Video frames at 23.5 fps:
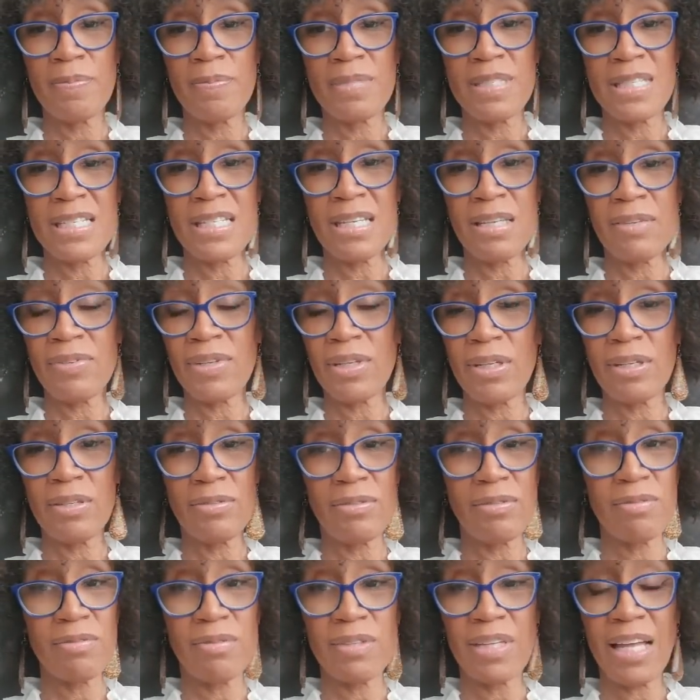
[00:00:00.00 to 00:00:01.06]
Stevie.
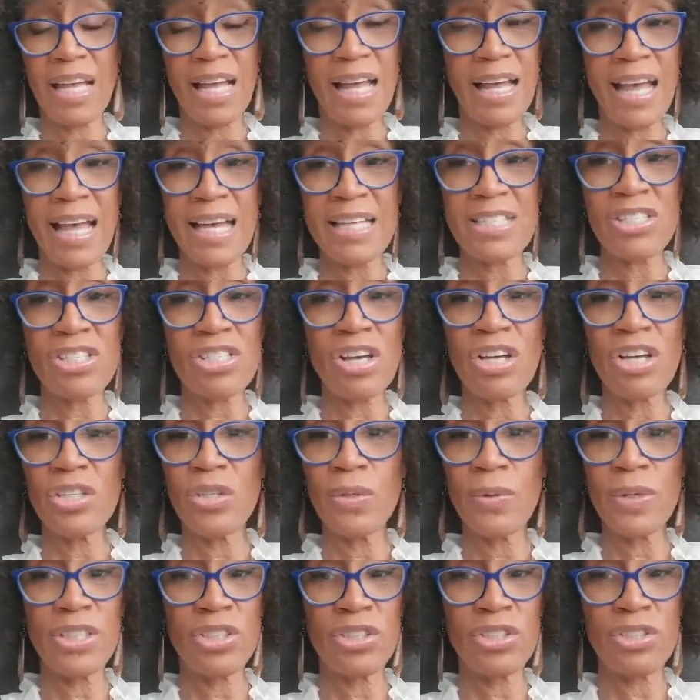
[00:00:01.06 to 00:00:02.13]
I saw
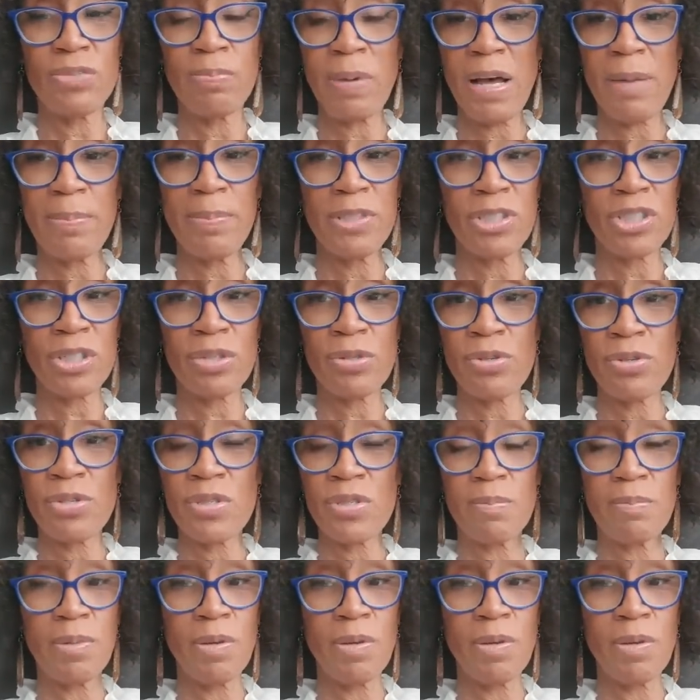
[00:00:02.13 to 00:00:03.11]
you at Papa Joe's